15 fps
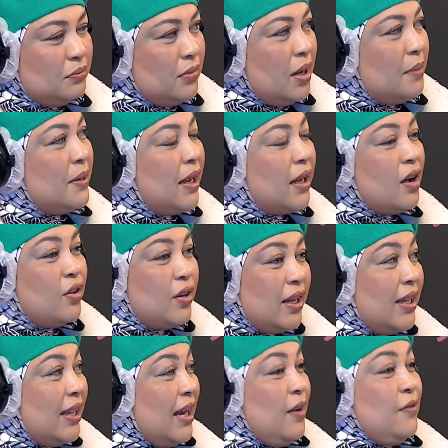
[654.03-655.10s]
I'm like, okay,
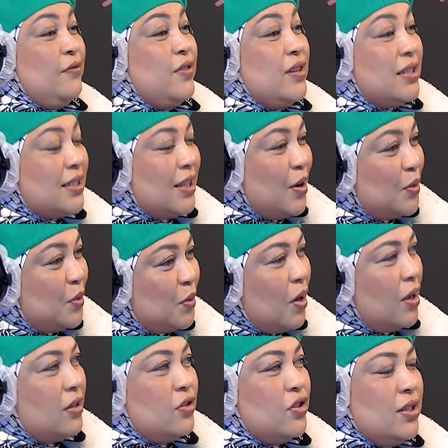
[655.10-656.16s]
can I first go to,
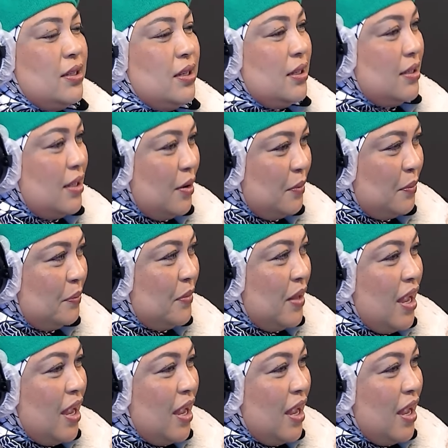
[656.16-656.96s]
and she says, no.